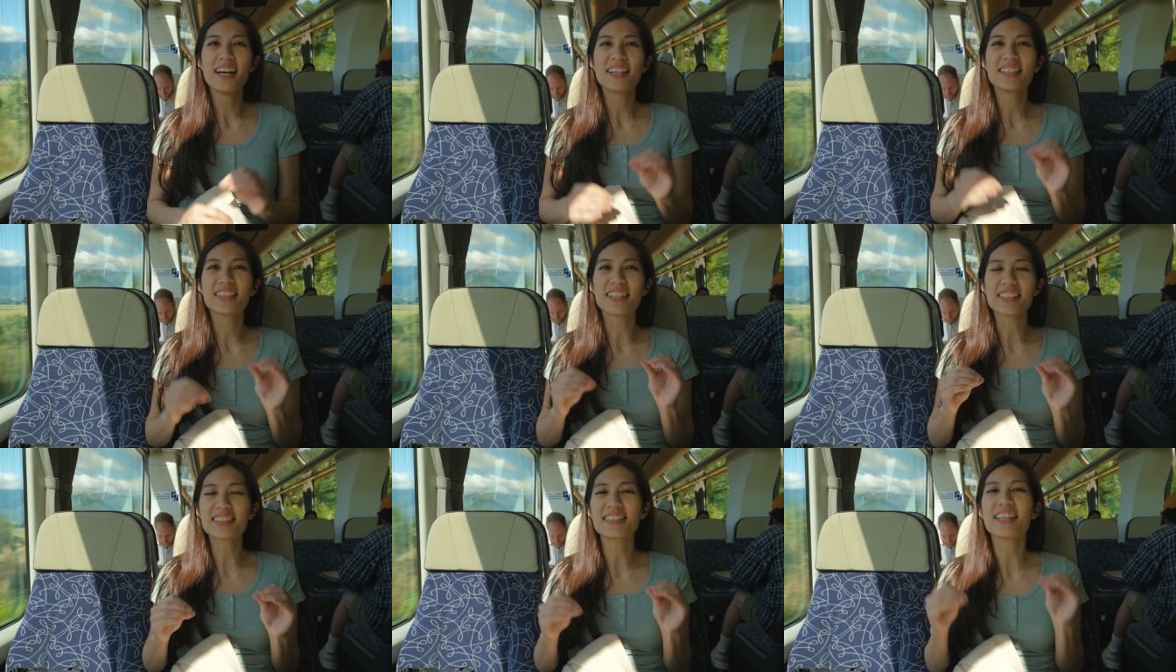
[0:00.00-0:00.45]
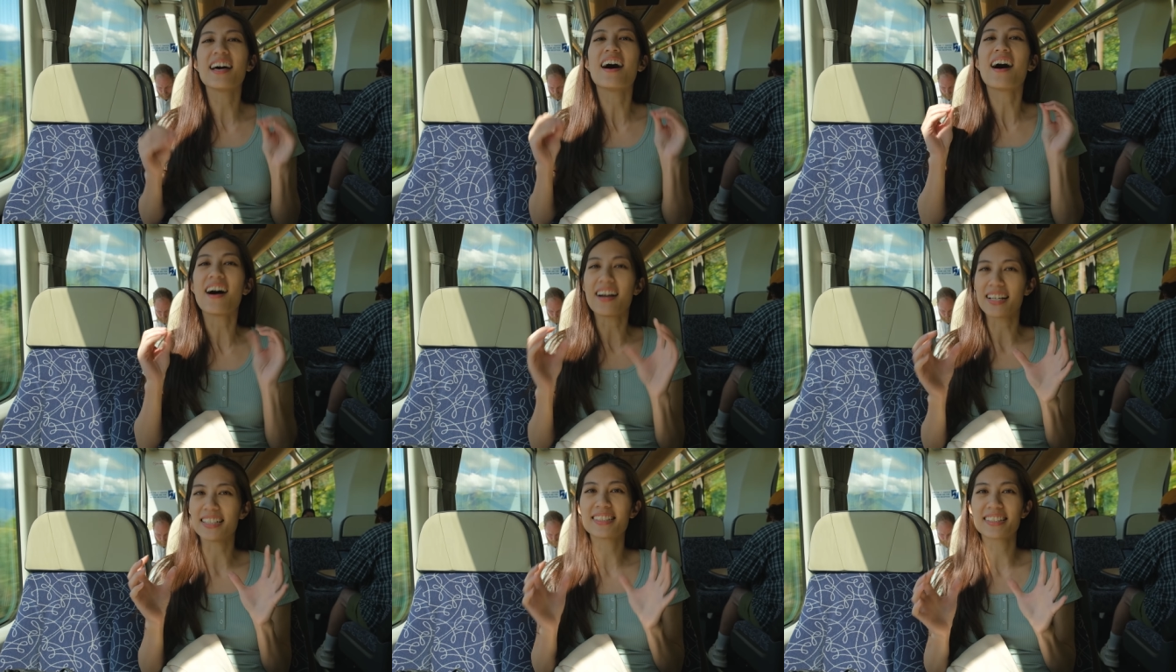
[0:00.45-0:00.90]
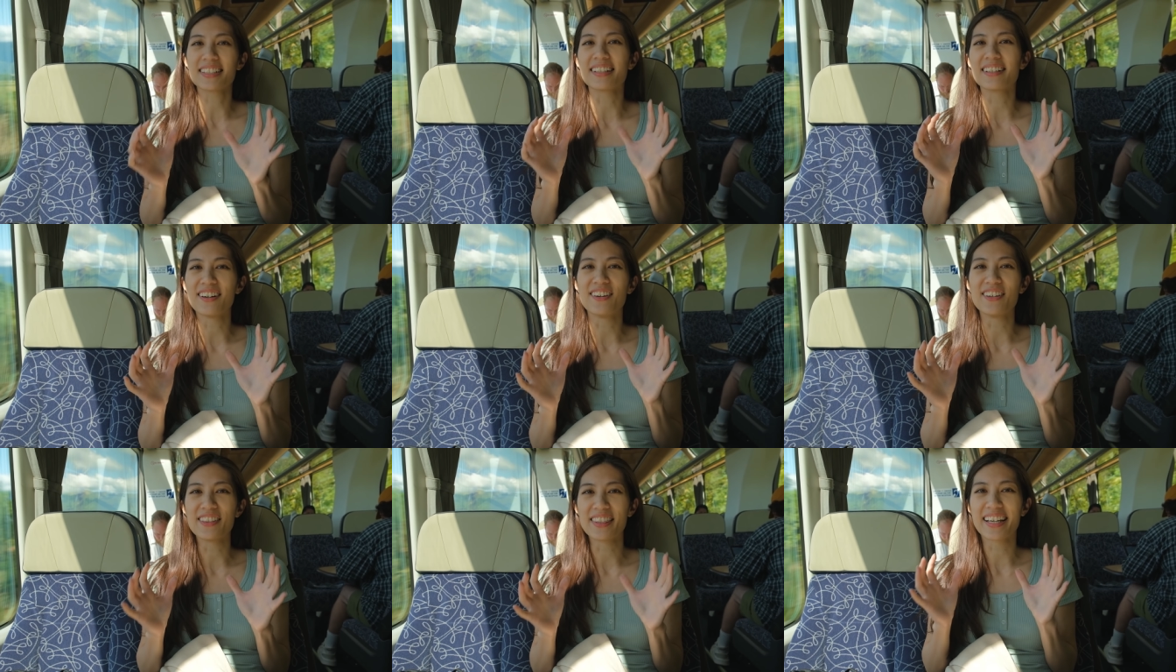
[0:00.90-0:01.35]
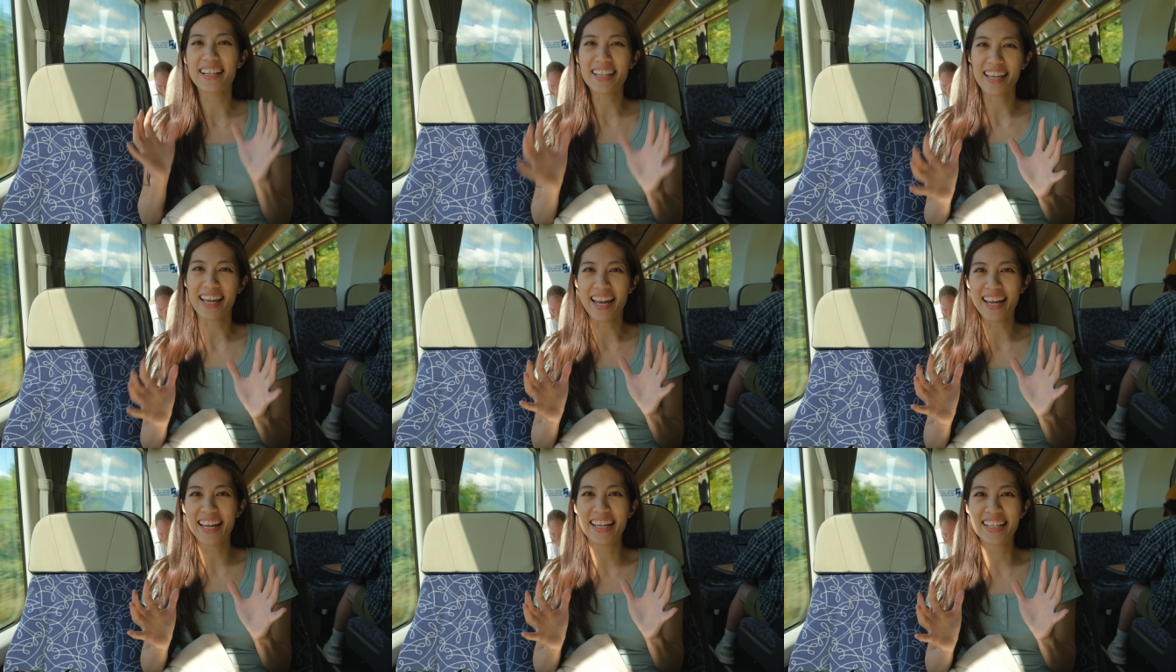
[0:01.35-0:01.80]
just the icing on the
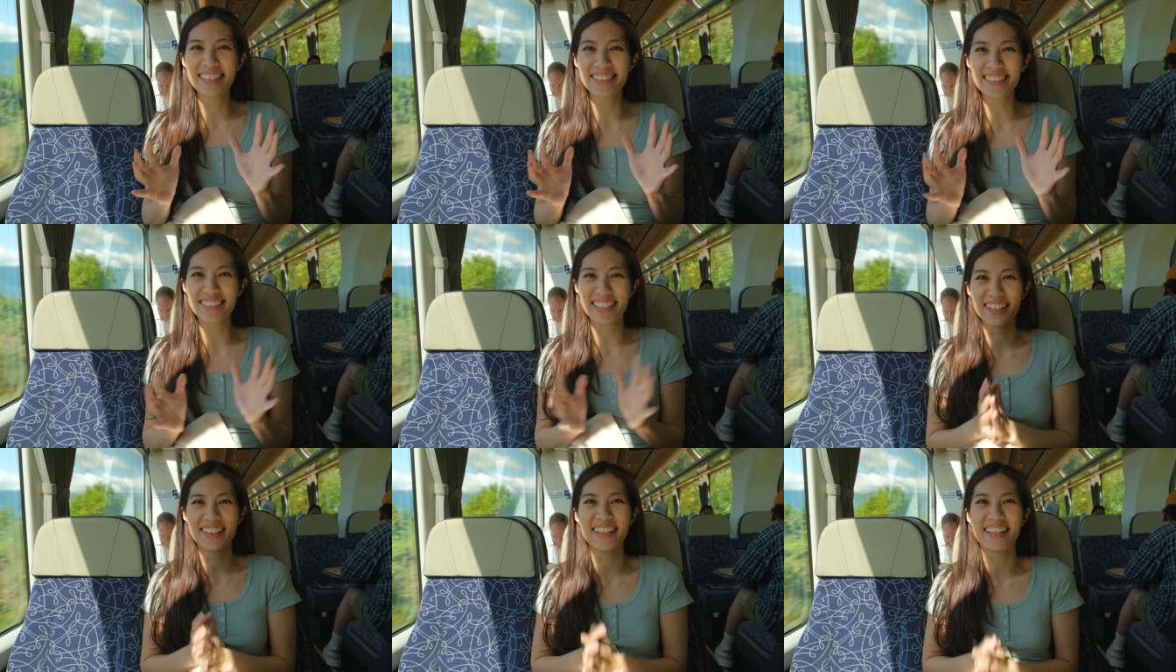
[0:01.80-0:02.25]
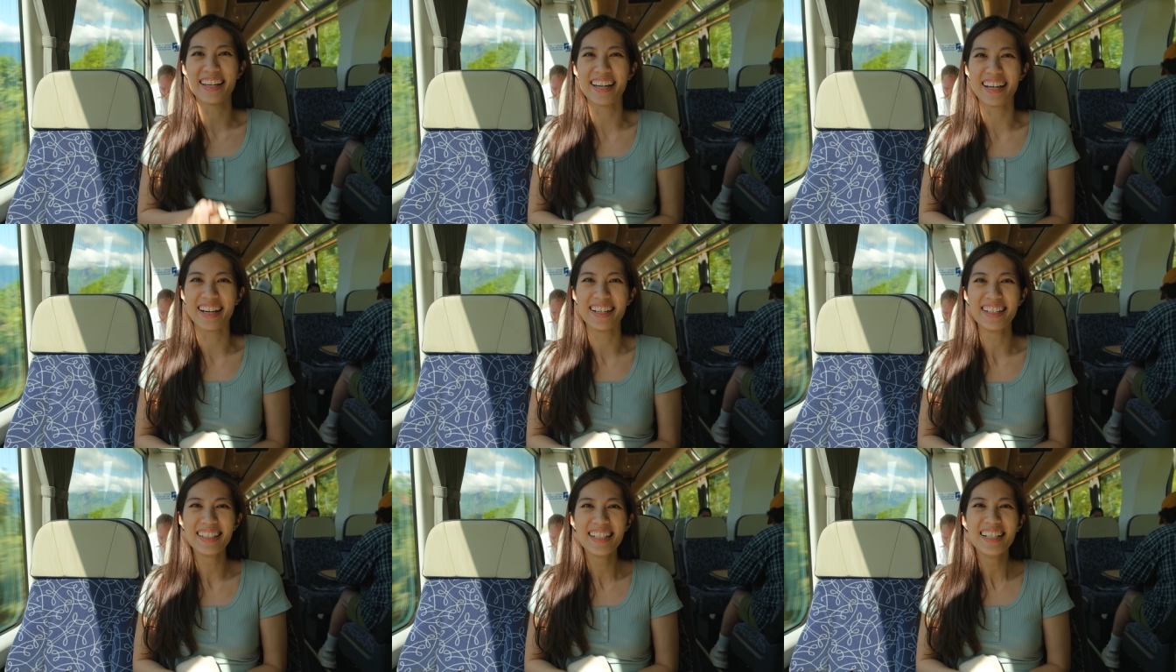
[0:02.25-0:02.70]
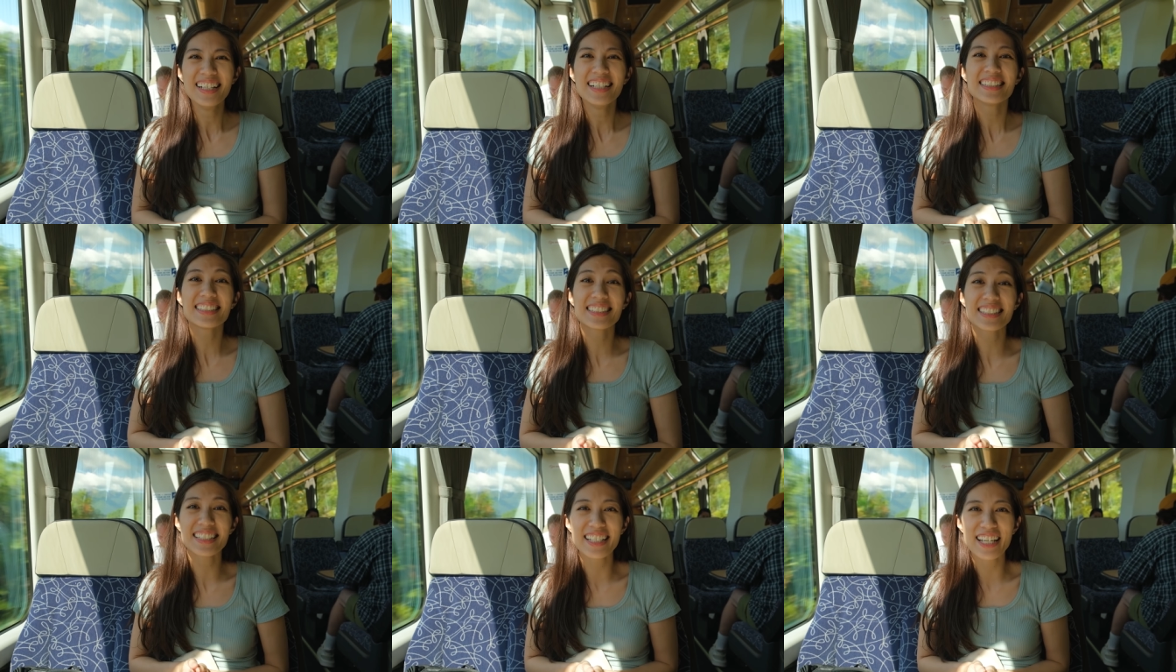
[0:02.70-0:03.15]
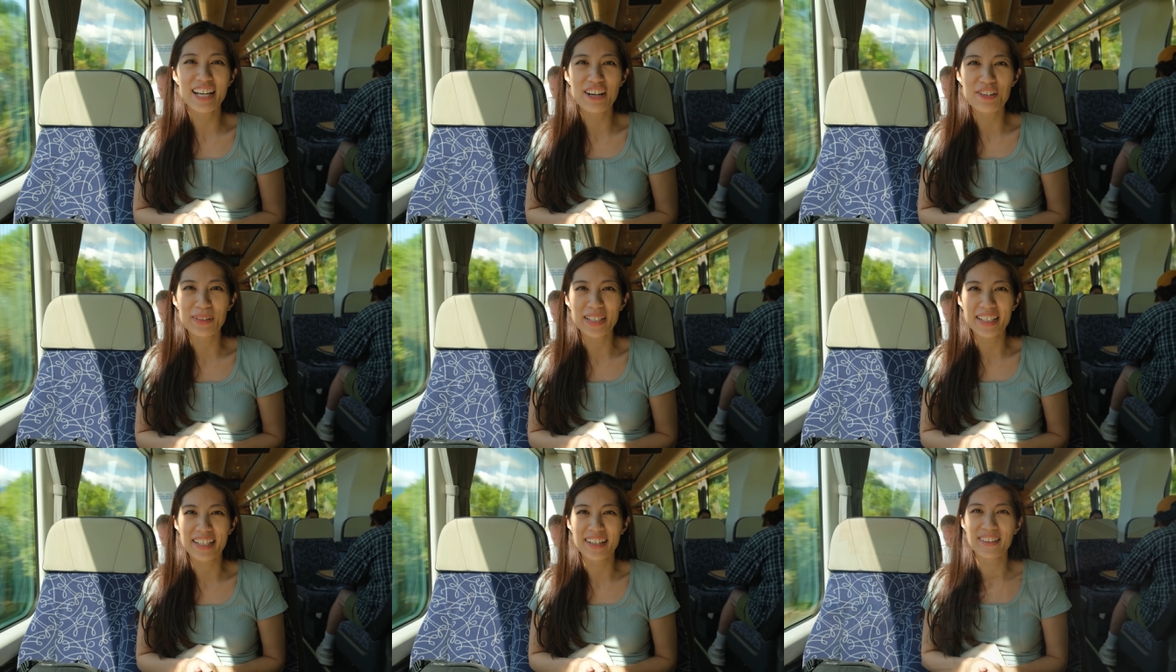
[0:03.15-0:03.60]
cake. So yeah, see how
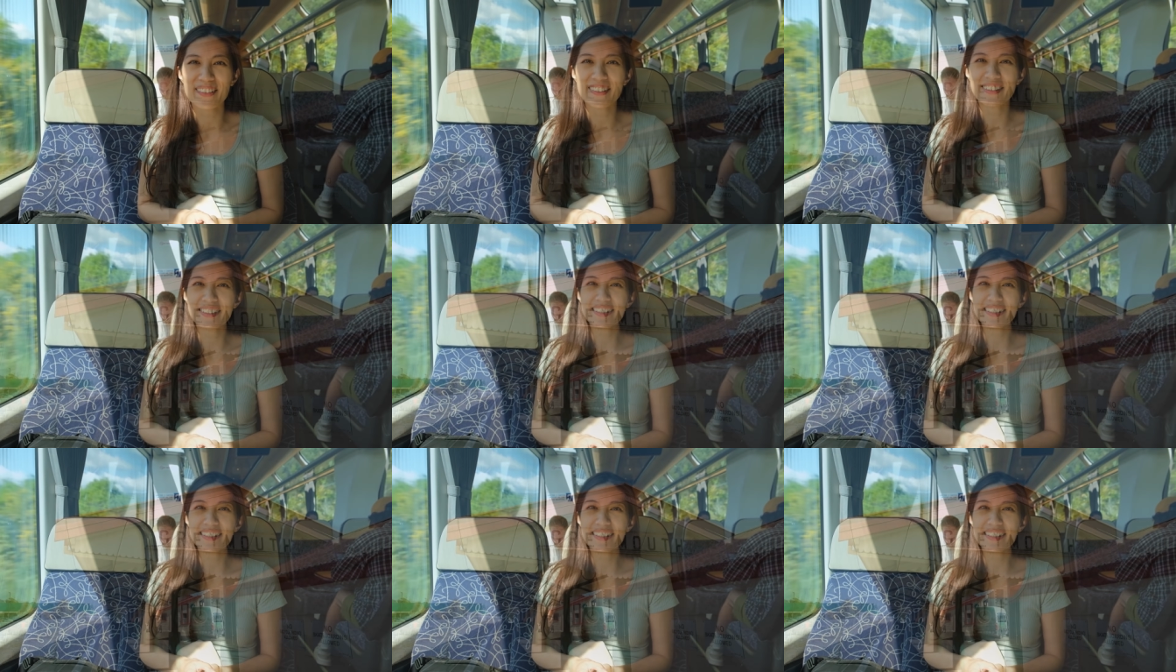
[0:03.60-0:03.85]
we go.